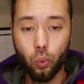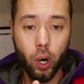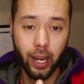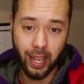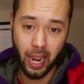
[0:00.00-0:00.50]

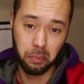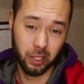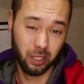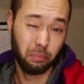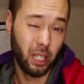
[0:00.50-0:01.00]
what camera
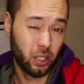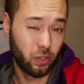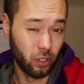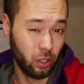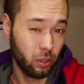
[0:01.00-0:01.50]
is best
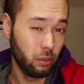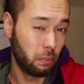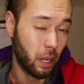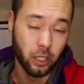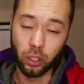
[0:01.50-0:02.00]
for you,
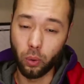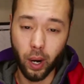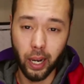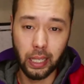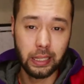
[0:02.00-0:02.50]
budget
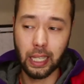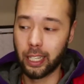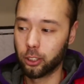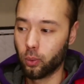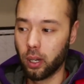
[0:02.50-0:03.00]
wise,
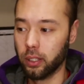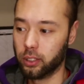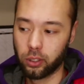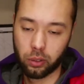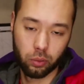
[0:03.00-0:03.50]
as well
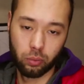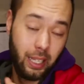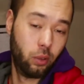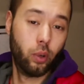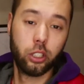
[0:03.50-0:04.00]
as,
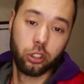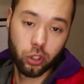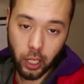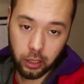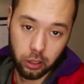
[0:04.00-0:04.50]
again, what you're
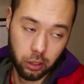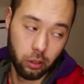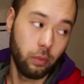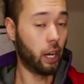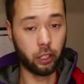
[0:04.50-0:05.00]
trying to
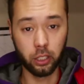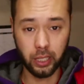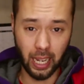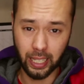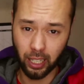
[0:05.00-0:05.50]
do,
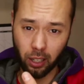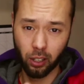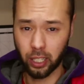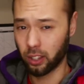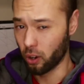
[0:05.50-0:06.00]
understanding and
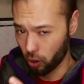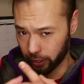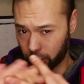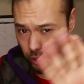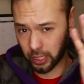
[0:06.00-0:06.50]
learning the
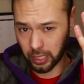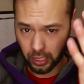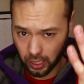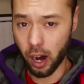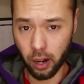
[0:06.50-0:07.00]
holy
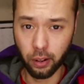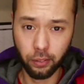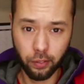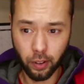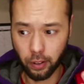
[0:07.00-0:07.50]
trinity
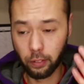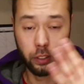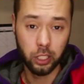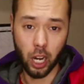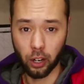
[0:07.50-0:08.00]
of
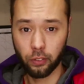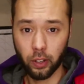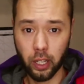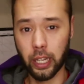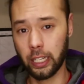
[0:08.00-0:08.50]

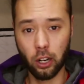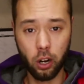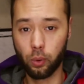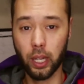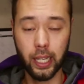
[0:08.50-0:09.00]
photography, and it
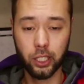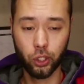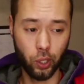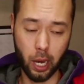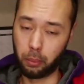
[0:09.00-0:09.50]
all relates
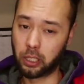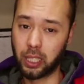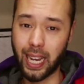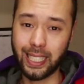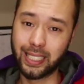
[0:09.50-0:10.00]
to how much
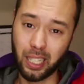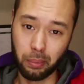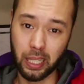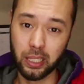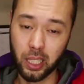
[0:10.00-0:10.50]
light is
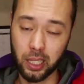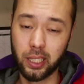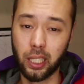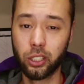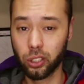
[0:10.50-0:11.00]
coming into the
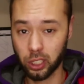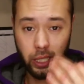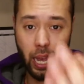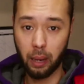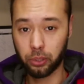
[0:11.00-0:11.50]
sensor to
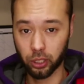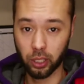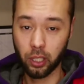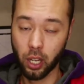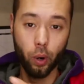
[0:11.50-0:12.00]

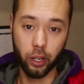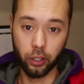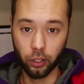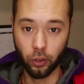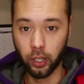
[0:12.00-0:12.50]
capture what
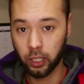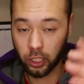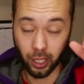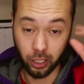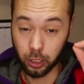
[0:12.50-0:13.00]
you're doing.
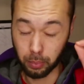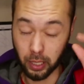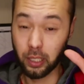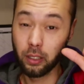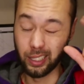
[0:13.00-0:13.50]
Shutter
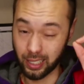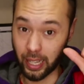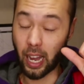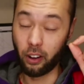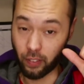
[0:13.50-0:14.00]
speed is
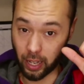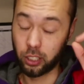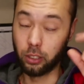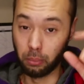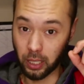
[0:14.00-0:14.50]
like how
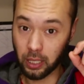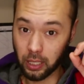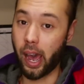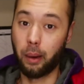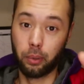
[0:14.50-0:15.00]
fast you
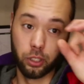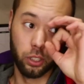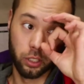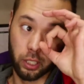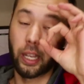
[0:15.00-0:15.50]
blink,
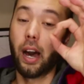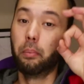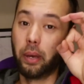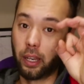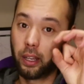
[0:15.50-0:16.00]
aperture is like how
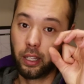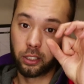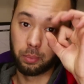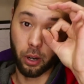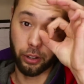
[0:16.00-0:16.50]
big and
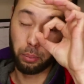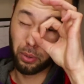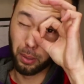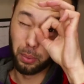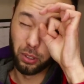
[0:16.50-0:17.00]
small your
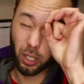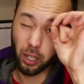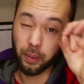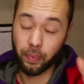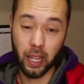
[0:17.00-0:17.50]
pupils
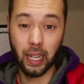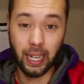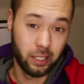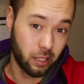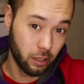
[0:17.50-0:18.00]
are, and
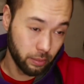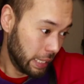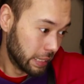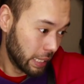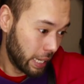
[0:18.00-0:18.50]
ISO
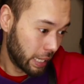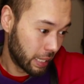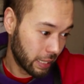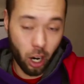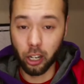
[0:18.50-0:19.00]
is
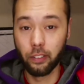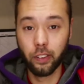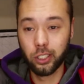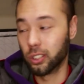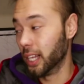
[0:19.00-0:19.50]
like
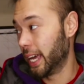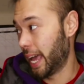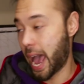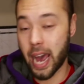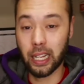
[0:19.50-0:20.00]
artificial light,
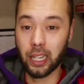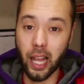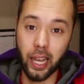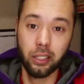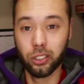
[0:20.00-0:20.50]
adding
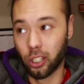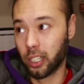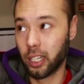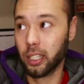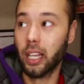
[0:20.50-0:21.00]
light,
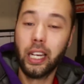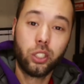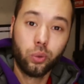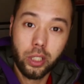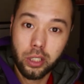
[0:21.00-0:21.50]
turning on the light
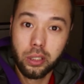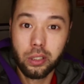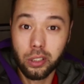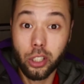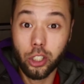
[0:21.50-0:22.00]
switch,
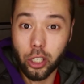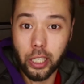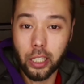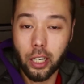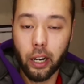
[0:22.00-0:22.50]

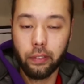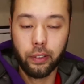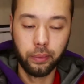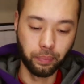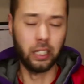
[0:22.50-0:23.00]
turning it off.
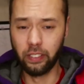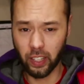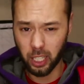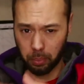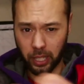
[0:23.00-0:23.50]

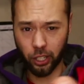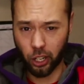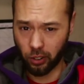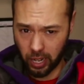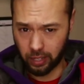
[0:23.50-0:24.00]
Developing your
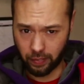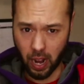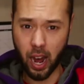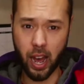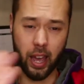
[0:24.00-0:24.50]
creative
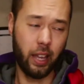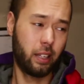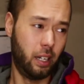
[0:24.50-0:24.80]
eye,